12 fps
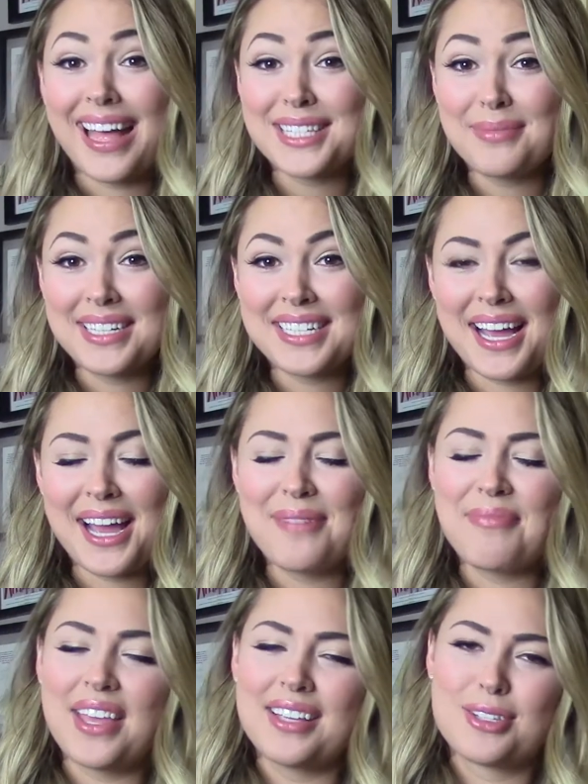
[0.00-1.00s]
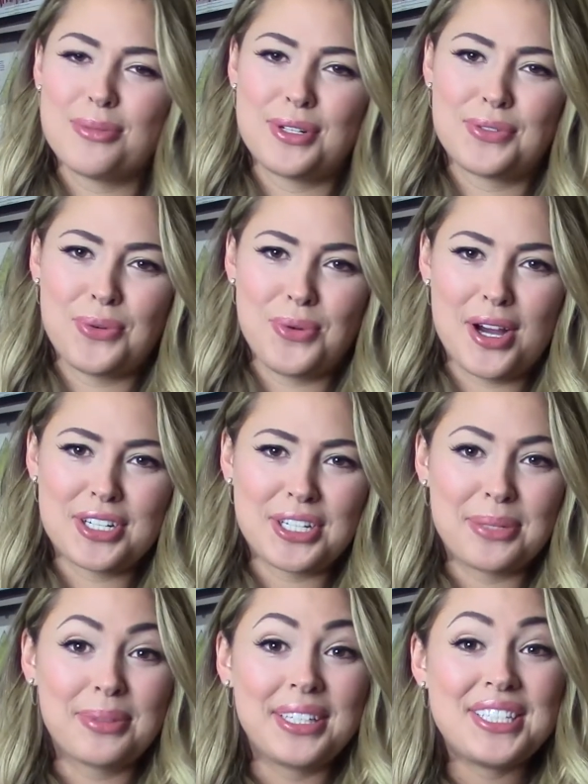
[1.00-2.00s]
That's my time. Thanks so much for
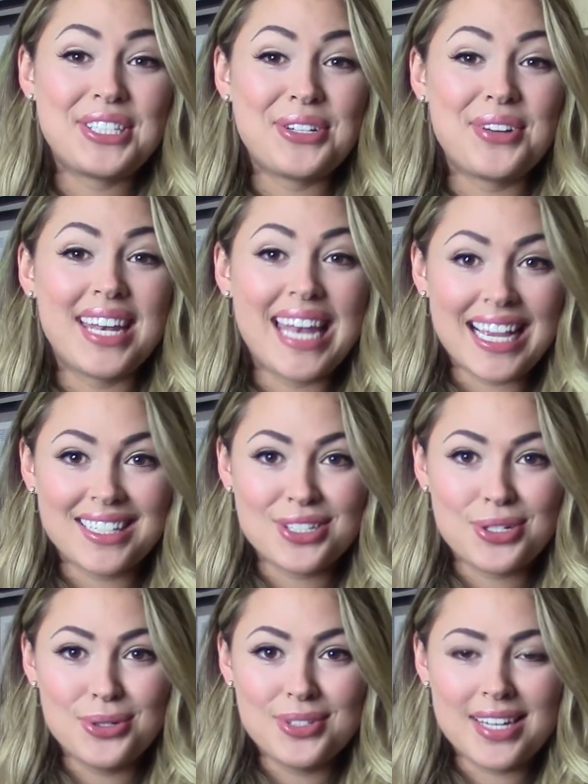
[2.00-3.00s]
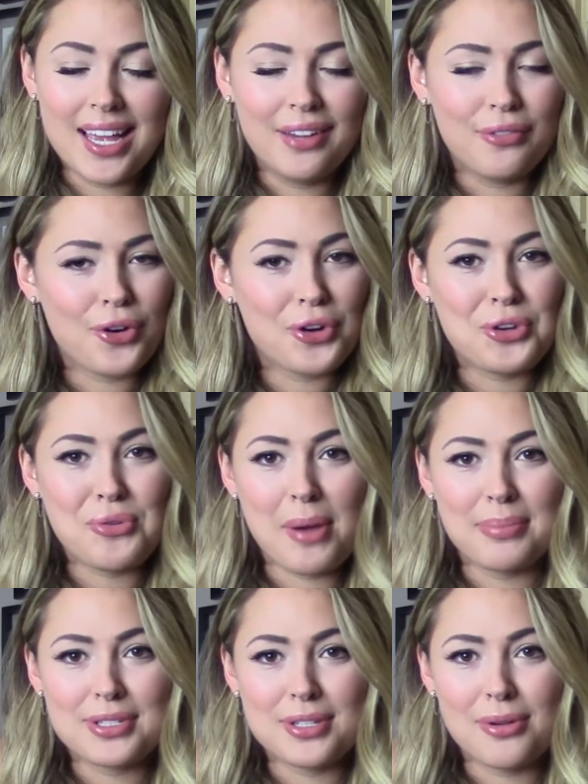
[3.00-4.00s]
watching. Please tune in next Tuesday for a new
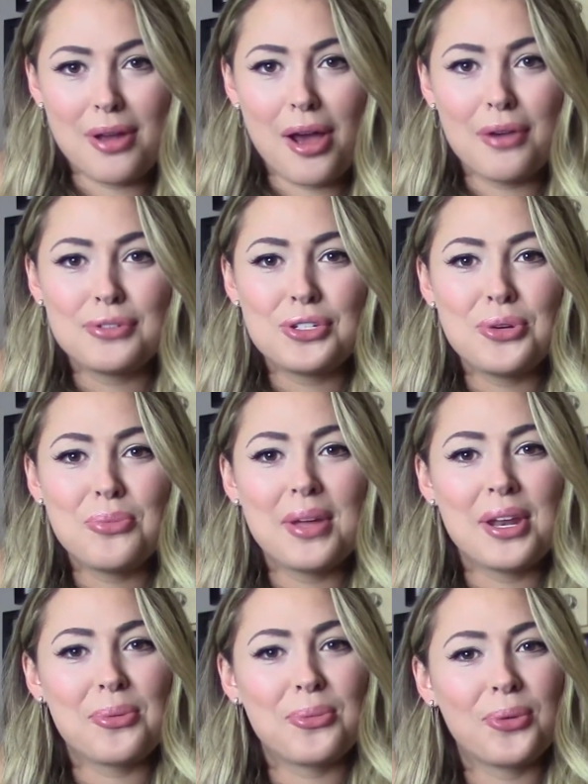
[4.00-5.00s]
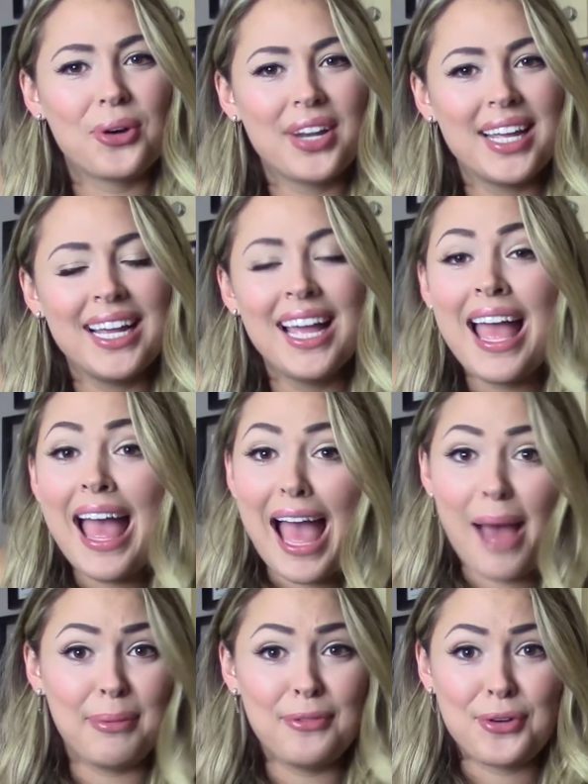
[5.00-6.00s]
episode of Two Minute Warning.
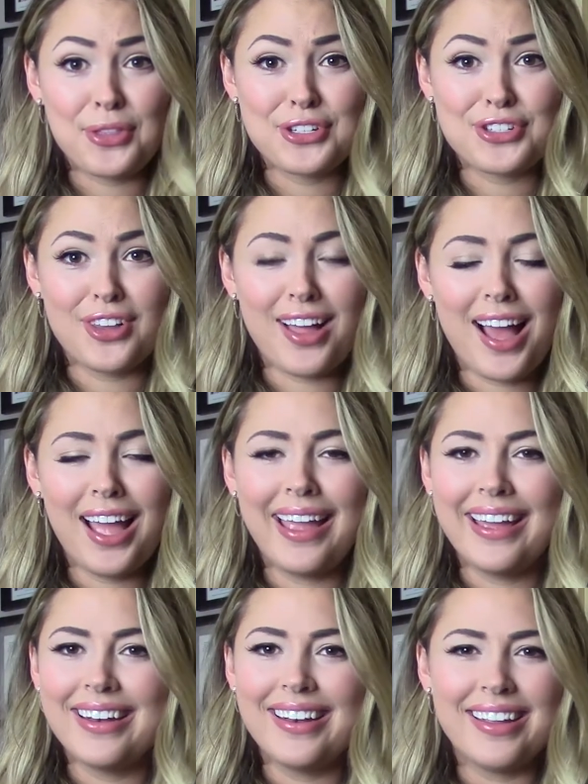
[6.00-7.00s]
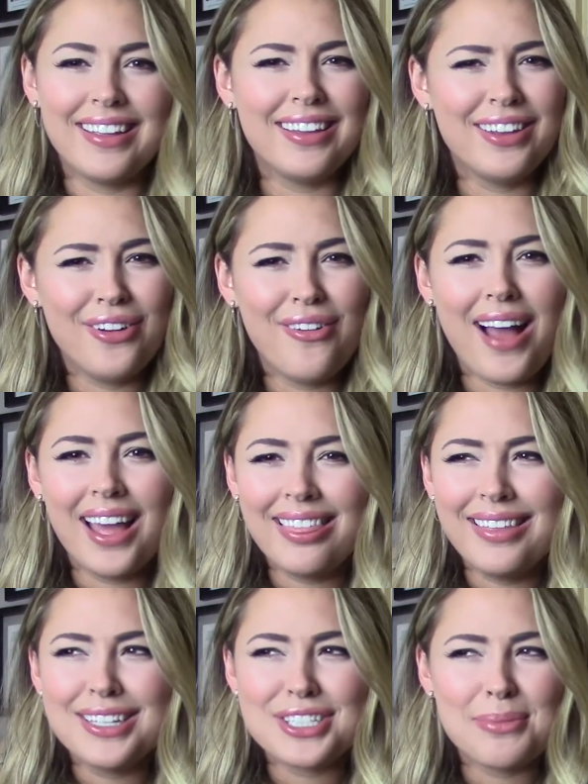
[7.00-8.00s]
Happy fourth of July. And you know, I
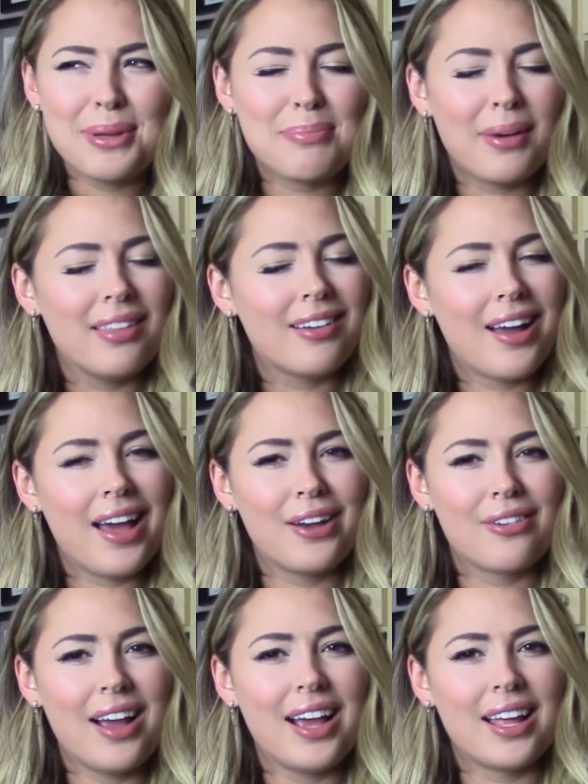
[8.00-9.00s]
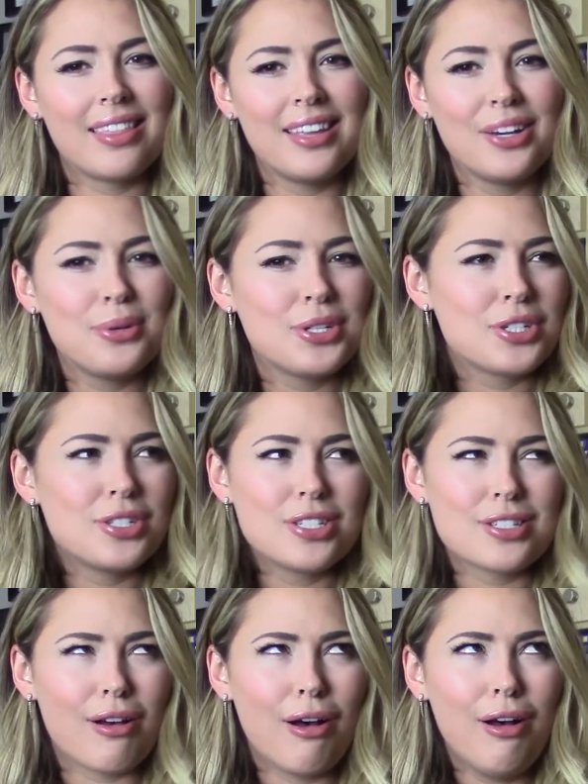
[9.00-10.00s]
think Jimmy Butler had it right. I think we should
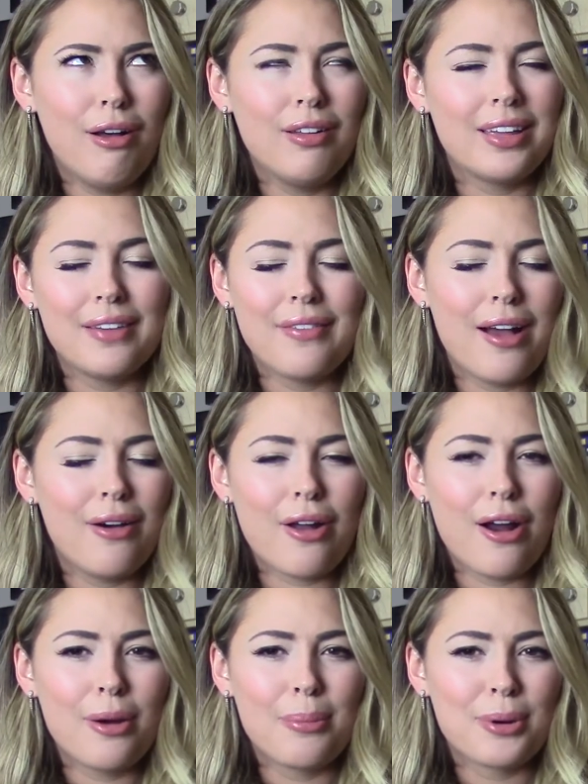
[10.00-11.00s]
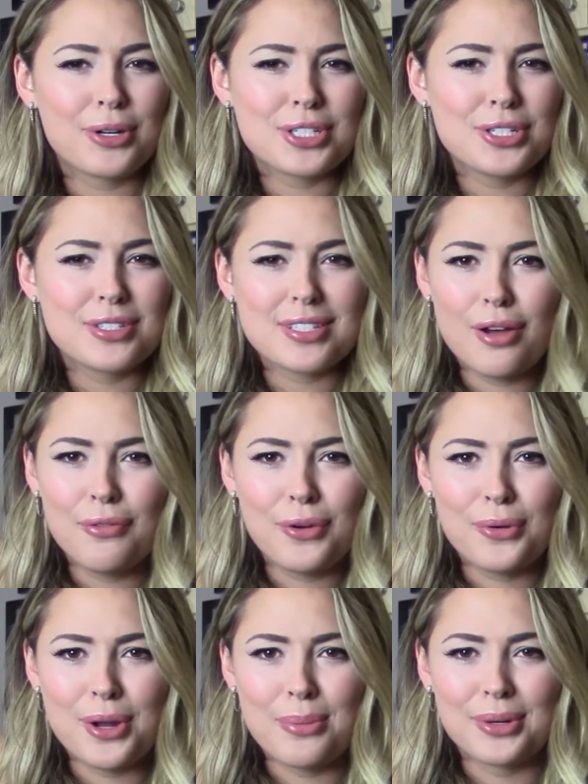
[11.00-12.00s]
just all give out our personal cell
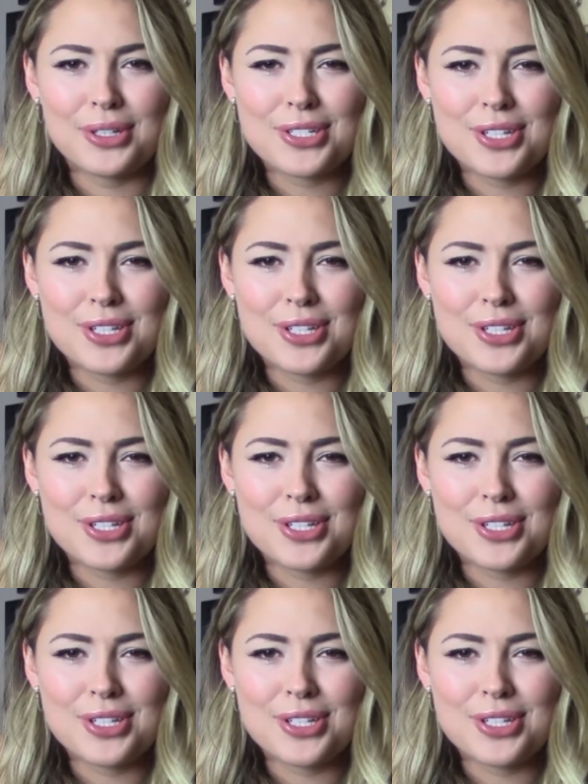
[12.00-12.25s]
phone numbers.